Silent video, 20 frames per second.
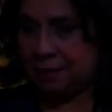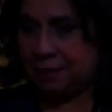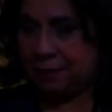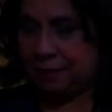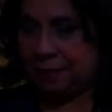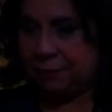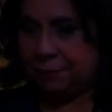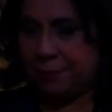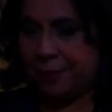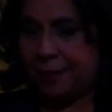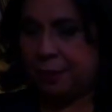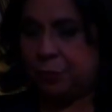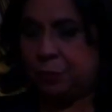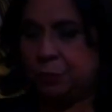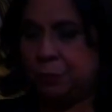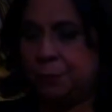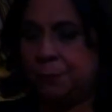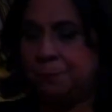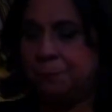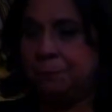the
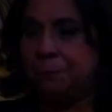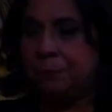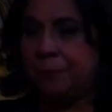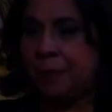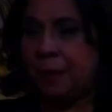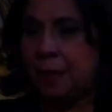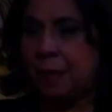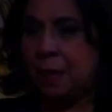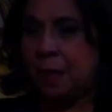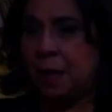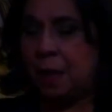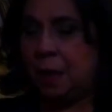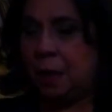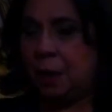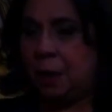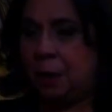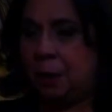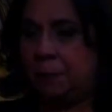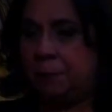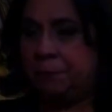director,
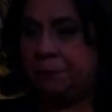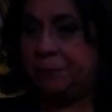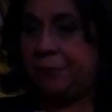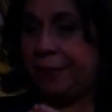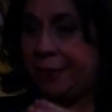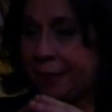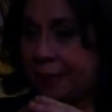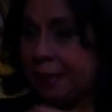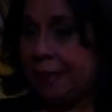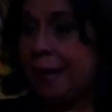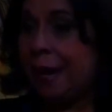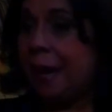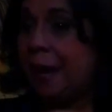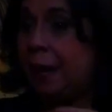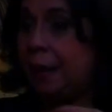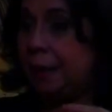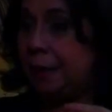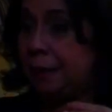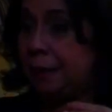um, he, uh,